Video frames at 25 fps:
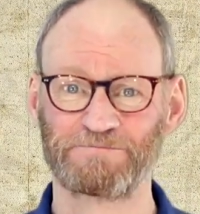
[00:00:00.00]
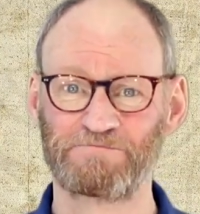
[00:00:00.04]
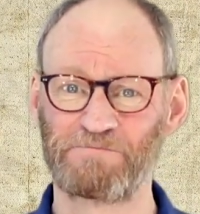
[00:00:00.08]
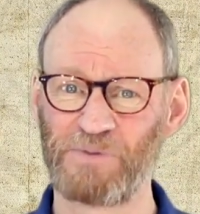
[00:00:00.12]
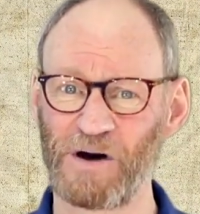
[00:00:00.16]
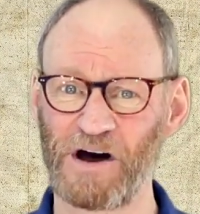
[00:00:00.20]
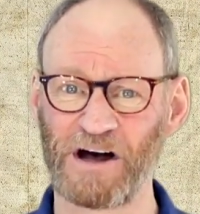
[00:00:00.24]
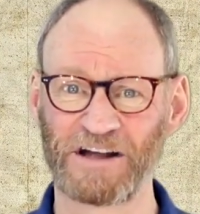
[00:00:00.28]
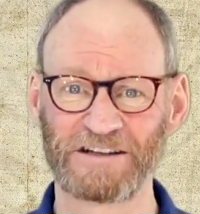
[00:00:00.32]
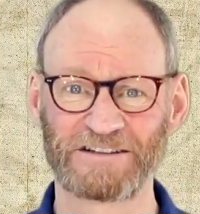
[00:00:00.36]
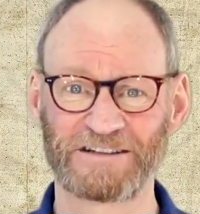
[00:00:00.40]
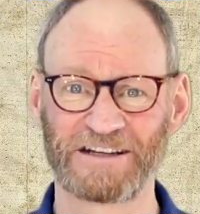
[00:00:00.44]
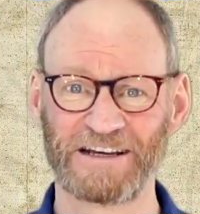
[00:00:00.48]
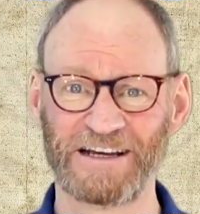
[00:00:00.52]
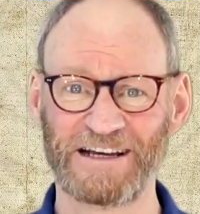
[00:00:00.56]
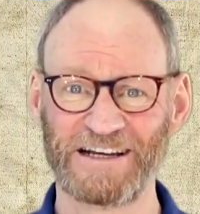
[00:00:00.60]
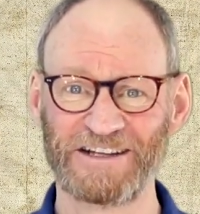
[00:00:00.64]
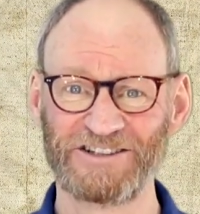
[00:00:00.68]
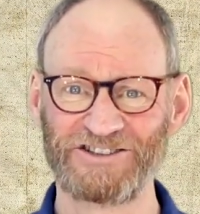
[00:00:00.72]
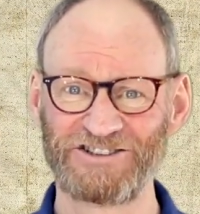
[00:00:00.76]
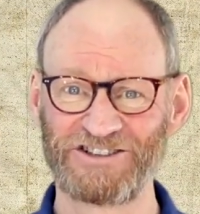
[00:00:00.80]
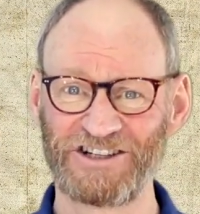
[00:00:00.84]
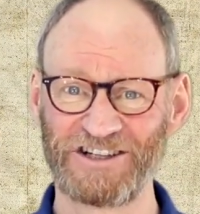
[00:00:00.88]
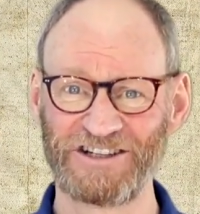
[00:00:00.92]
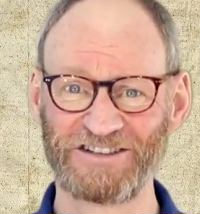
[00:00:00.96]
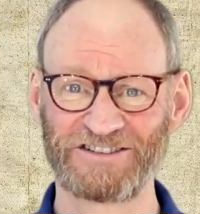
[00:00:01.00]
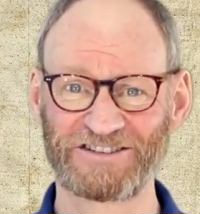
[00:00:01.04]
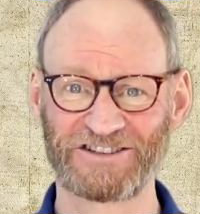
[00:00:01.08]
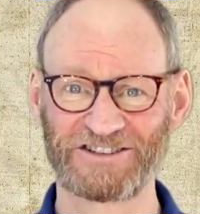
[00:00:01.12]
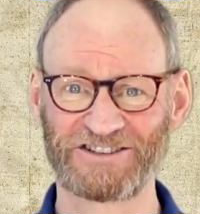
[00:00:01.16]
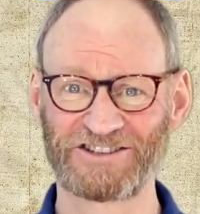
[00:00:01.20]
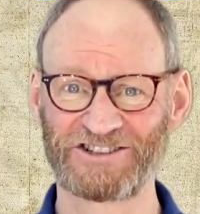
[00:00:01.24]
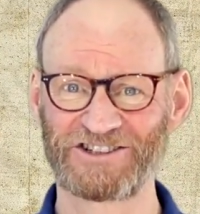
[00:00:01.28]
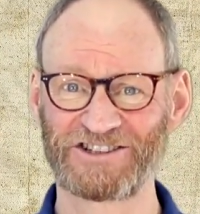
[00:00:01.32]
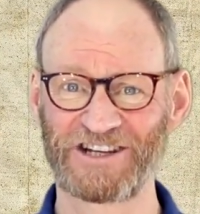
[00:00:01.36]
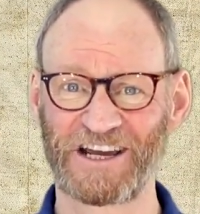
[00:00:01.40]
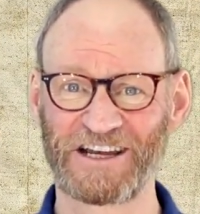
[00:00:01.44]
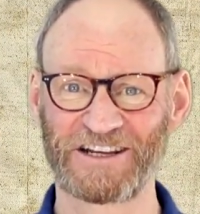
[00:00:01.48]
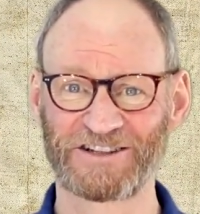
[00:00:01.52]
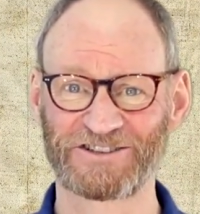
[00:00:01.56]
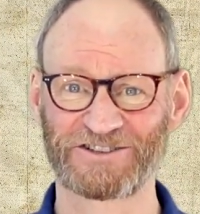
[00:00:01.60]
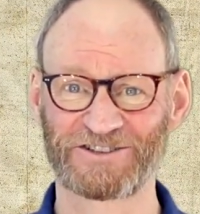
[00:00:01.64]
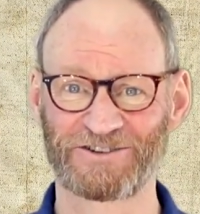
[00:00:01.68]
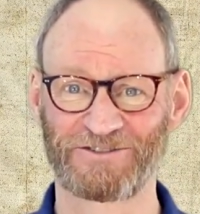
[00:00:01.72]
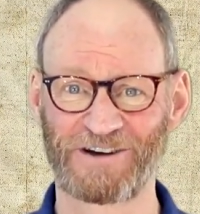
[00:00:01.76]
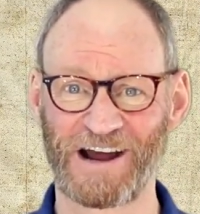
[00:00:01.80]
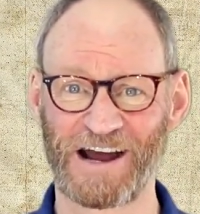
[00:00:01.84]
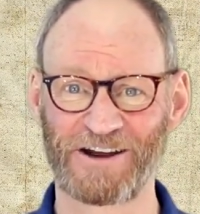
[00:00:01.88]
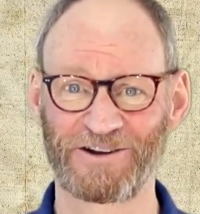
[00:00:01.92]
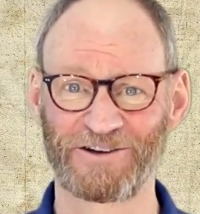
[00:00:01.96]
But Jesus shakes
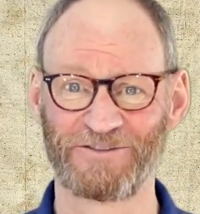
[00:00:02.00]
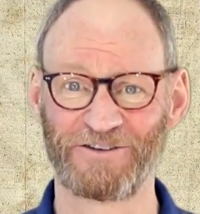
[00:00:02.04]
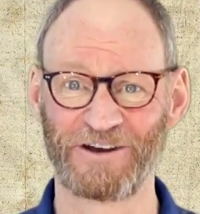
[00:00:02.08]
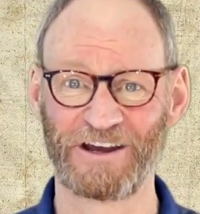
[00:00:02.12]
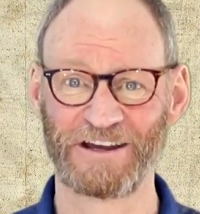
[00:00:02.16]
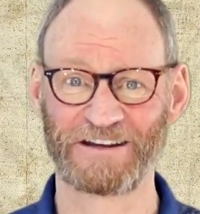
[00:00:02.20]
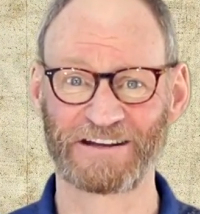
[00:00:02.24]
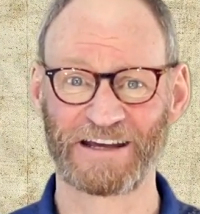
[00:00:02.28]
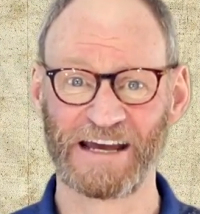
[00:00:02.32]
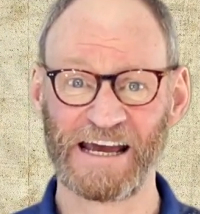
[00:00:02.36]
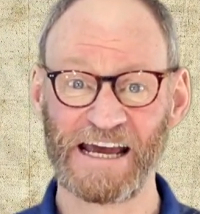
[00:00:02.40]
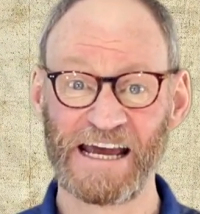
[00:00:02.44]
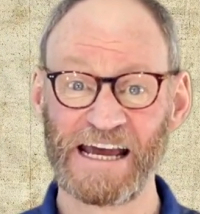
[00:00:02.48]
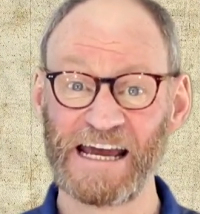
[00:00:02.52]
her out of it.